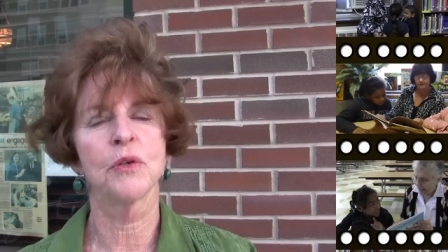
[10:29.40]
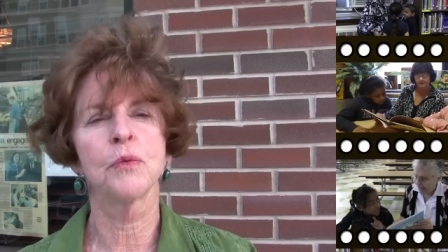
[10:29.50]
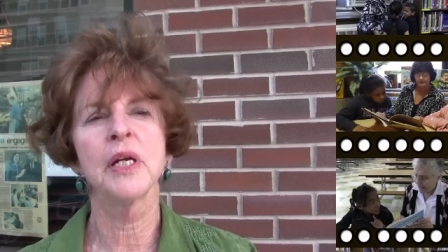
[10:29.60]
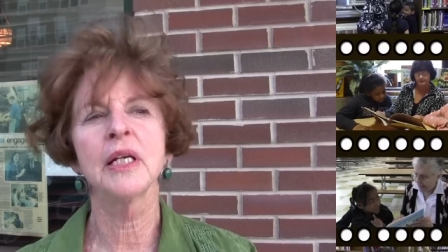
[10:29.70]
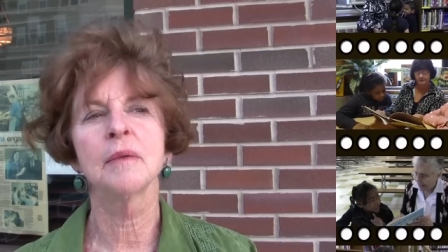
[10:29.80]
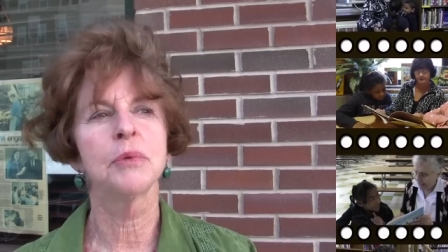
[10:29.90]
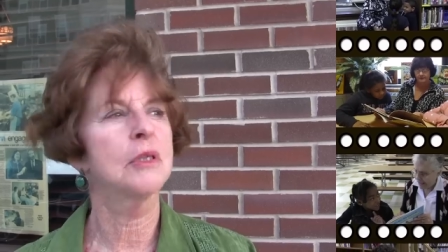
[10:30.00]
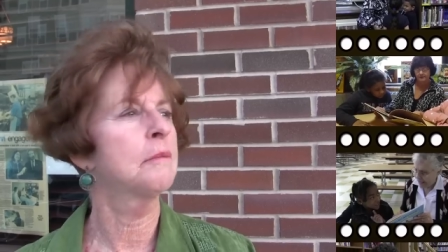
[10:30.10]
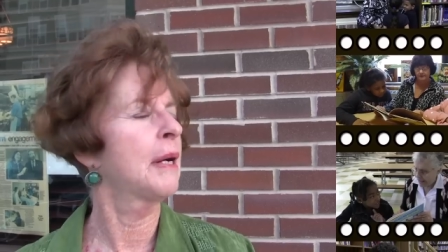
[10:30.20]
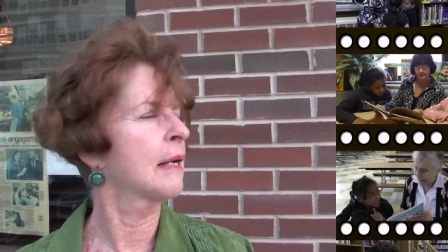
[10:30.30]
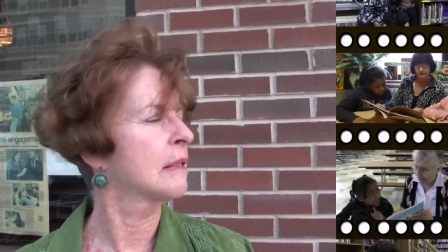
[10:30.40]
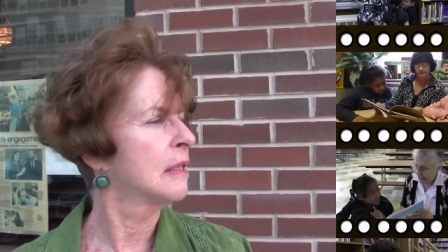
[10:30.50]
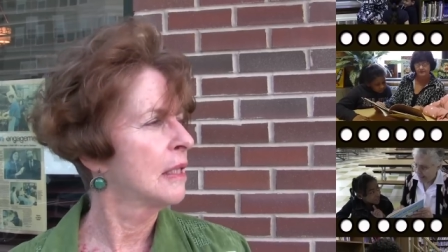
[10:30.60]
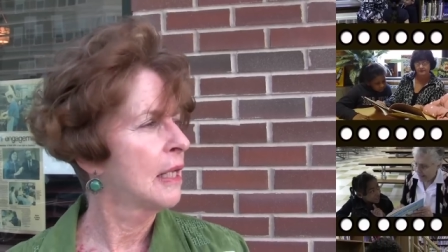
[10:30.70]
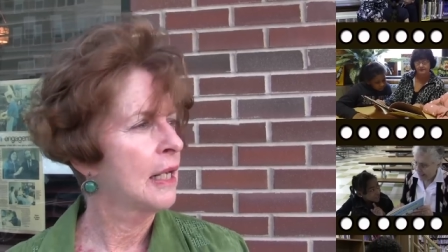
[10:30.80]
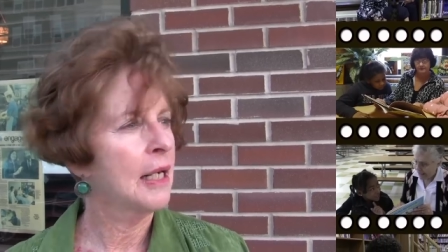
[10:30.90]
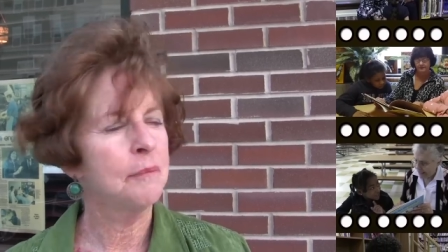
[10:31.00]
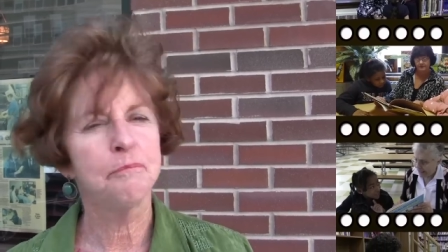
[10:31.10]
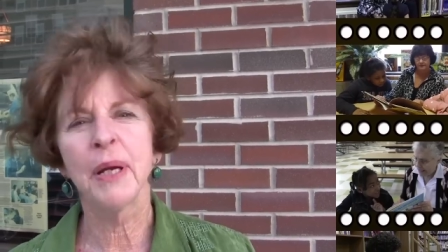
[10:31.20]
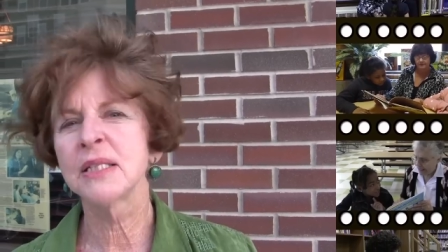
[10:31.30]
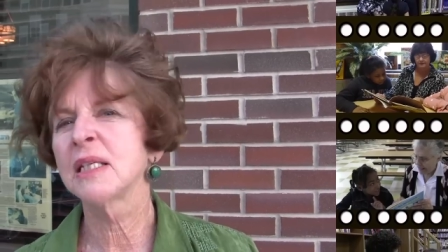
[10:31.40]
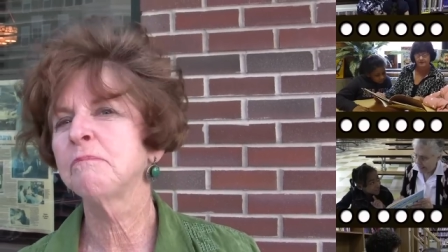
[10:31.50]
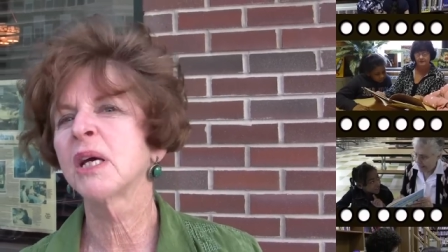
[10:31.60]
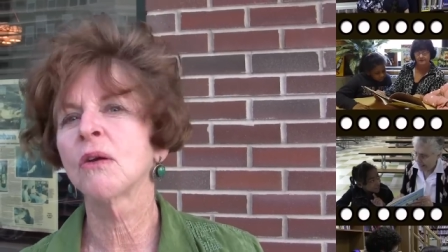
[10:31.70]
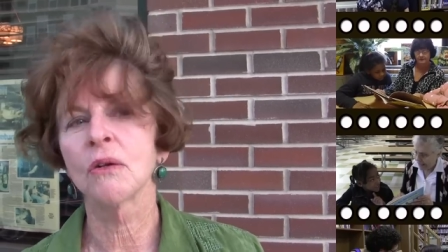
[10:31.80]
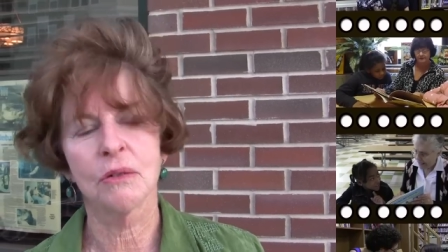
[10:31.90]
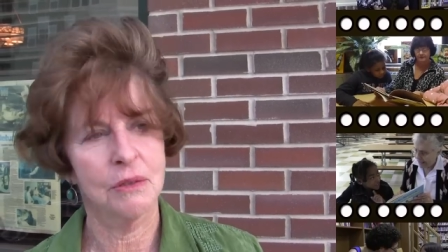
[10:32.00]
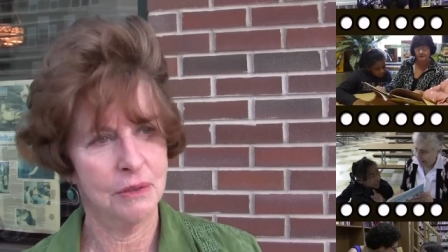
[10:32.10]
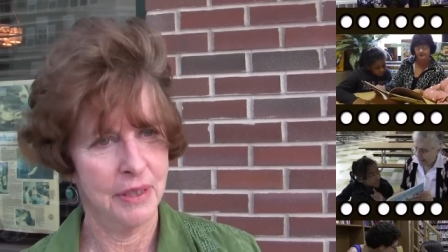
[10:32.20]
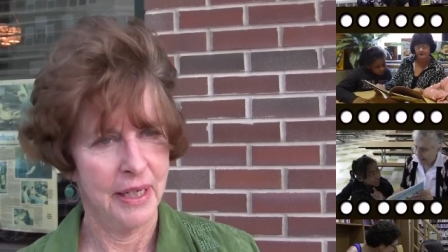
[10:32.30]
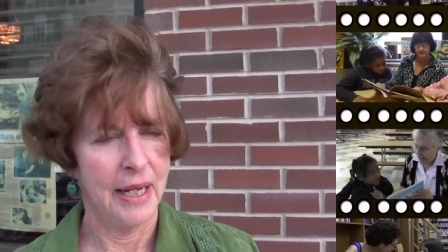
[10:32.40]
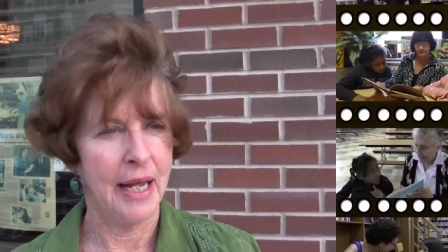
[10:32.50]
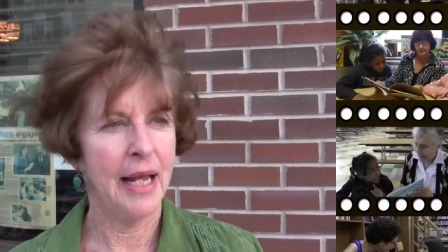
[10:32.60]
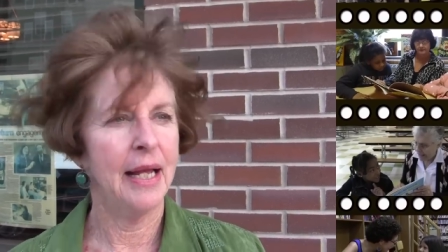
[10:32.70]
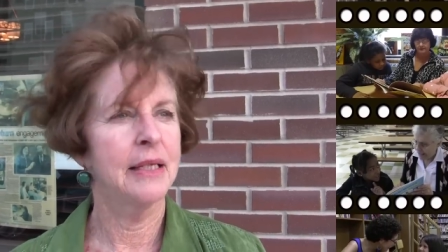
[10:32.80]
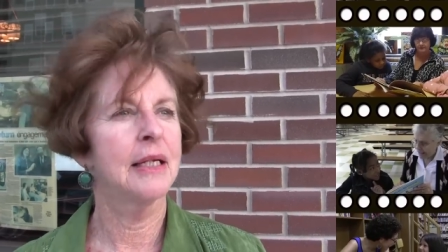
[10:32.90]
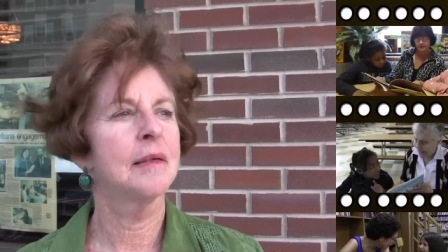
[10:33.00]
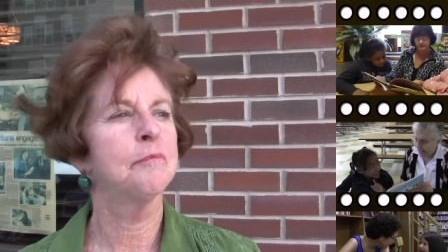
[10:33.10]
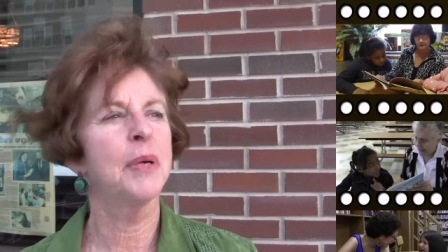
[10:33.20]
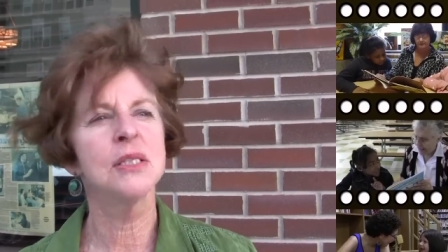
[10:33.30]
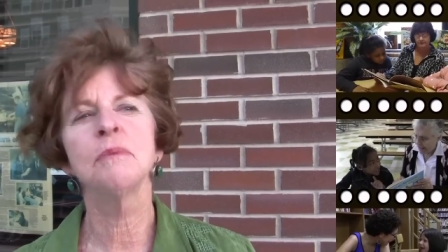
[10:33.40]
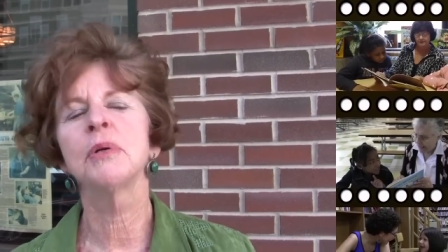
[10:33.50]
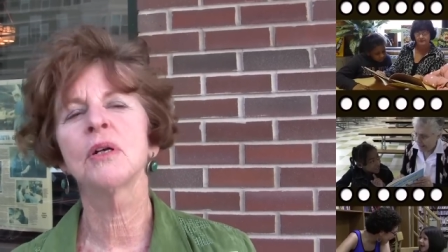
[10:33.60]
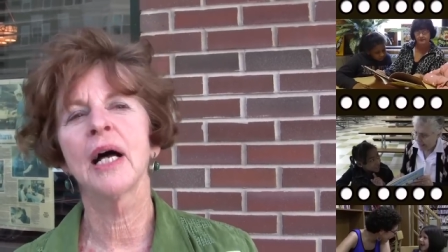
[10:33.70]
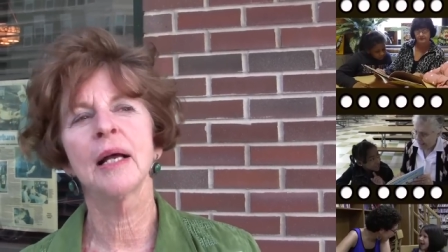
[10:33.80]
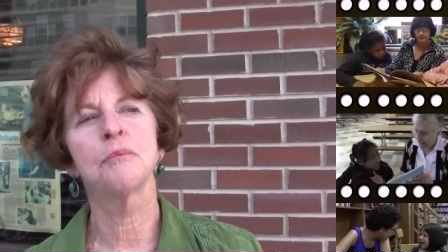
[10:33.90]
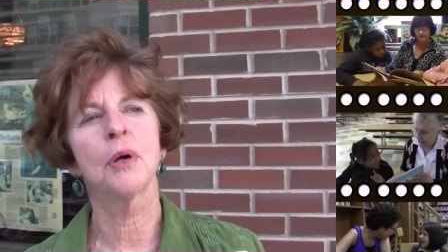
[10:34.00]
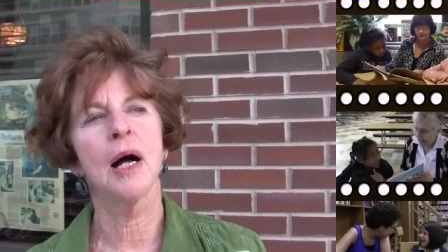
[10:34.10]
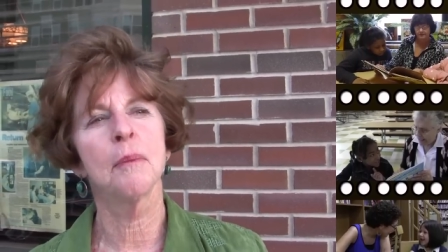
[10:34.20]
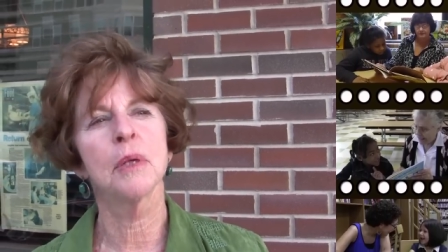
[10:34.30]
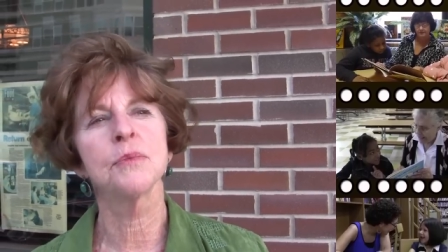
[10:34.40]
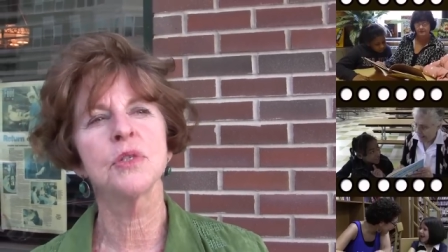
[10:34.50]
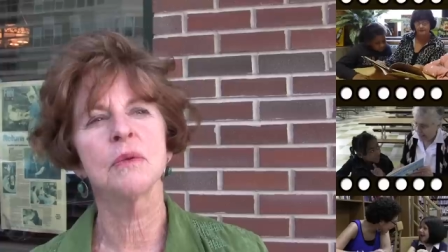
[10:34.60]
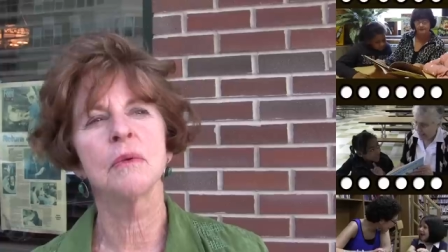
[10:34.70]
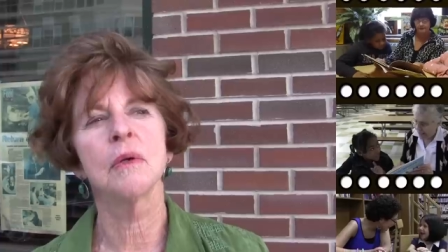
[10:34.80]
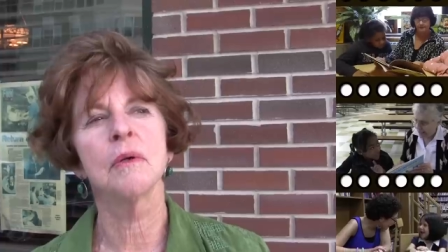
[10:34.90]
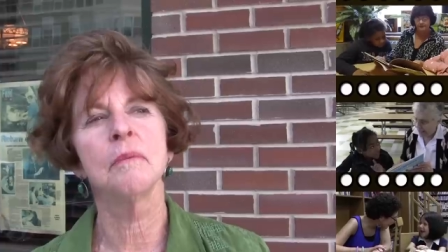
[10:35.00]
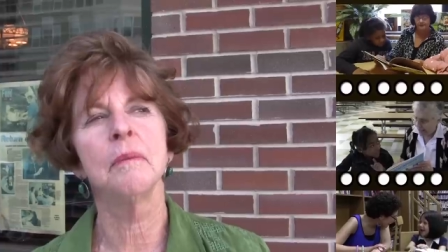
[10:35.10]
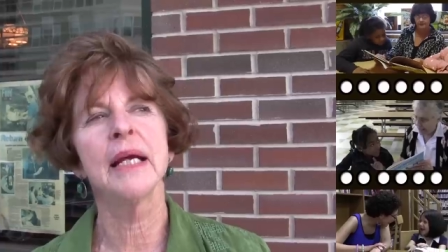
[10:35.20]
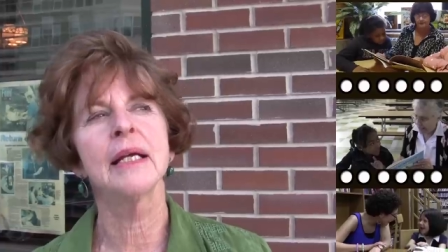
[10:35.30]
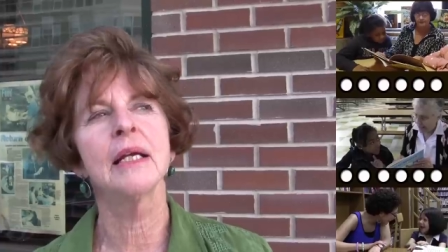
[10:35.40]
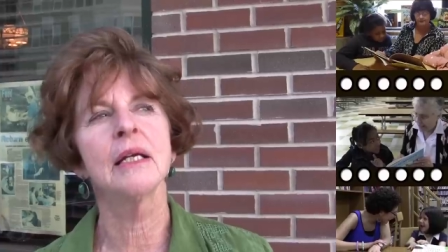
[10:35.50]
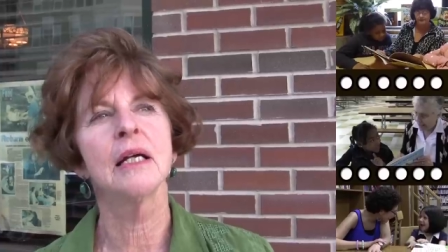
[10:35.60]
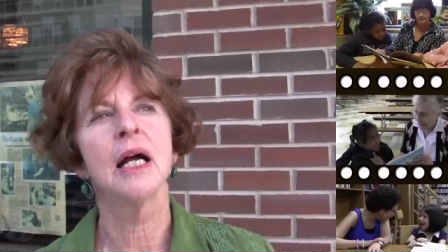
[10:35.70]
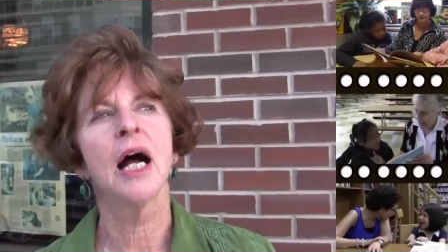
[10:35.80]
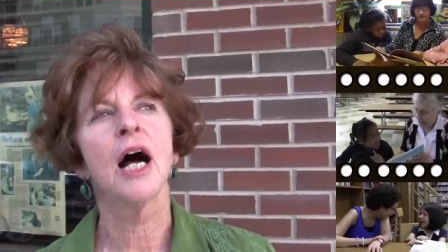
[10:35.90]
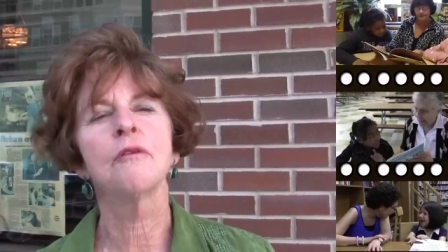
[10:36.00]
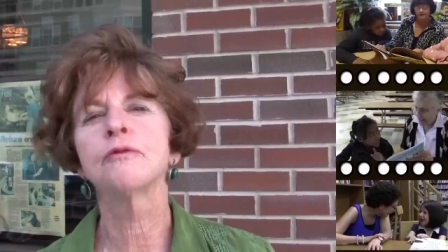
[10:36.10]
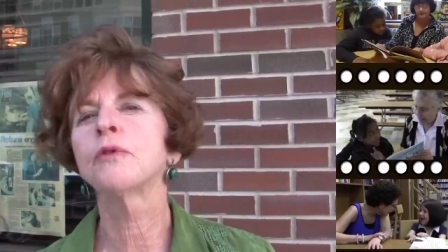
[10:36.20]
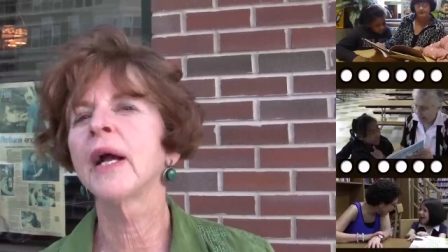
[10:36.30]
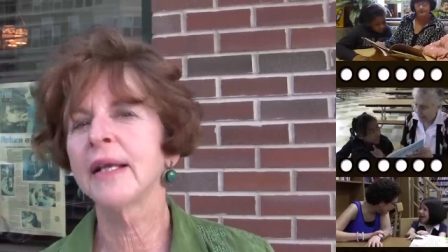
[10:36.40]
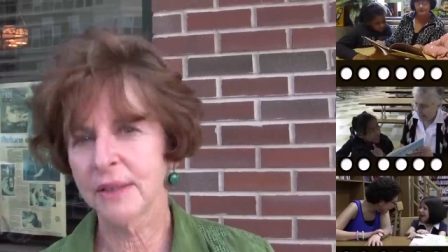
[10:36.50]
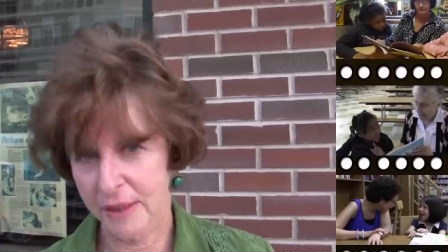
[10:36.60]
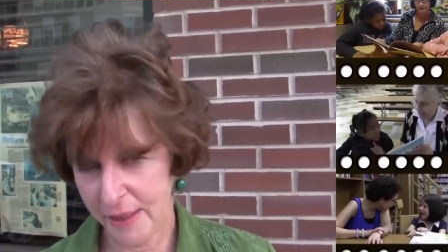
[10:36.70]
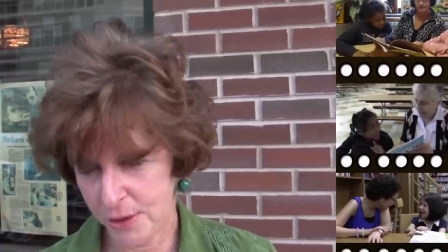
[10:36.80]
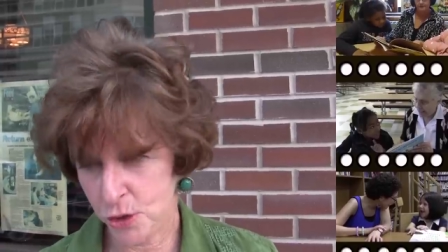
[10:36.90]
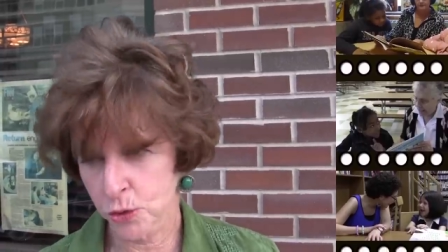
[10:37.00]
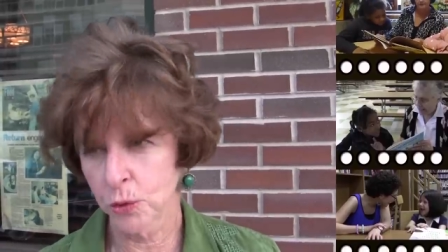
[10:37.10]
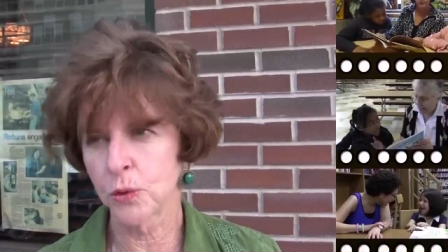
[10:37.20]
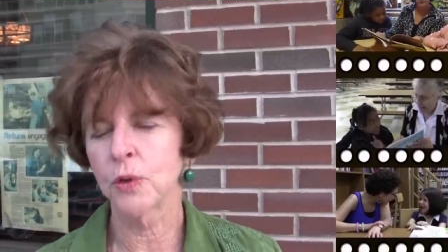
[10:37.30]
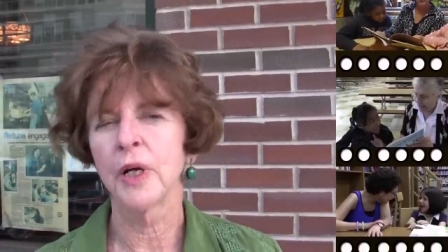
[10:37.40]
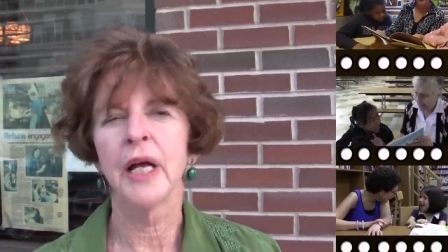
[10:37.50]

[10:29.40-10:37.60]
We're reading a book about uh, Betsy Biddle. And, uh, Betsy Biddle had problems making a friend at school.